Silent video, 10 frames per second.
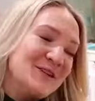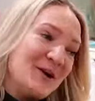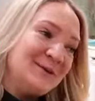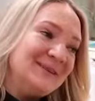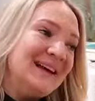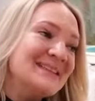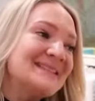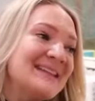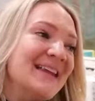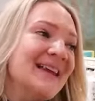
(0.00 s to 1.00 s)
So
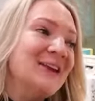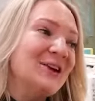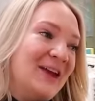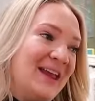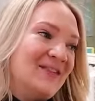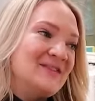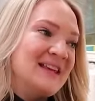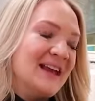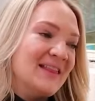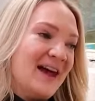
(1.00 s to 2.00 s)
let's say that you're
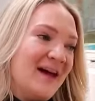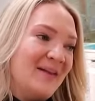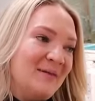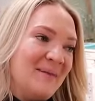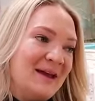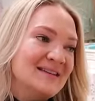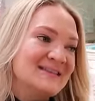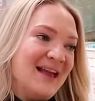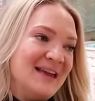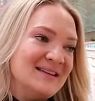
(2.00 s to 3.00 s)
gifting the Hella
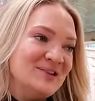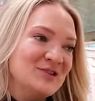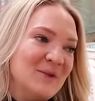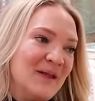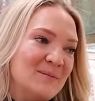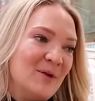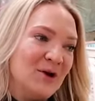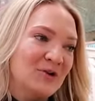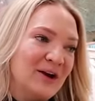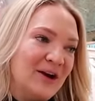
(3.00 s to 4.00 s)
Mix and you're doing the
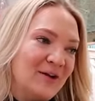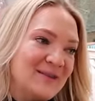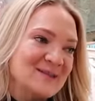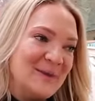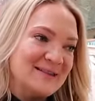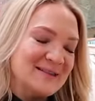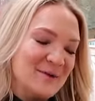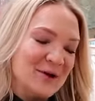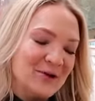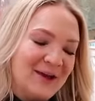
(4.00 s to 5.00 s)
margarita or the spicy
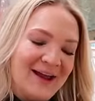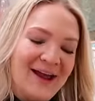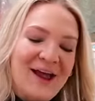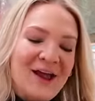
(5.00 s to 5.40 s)
margarita. Okay.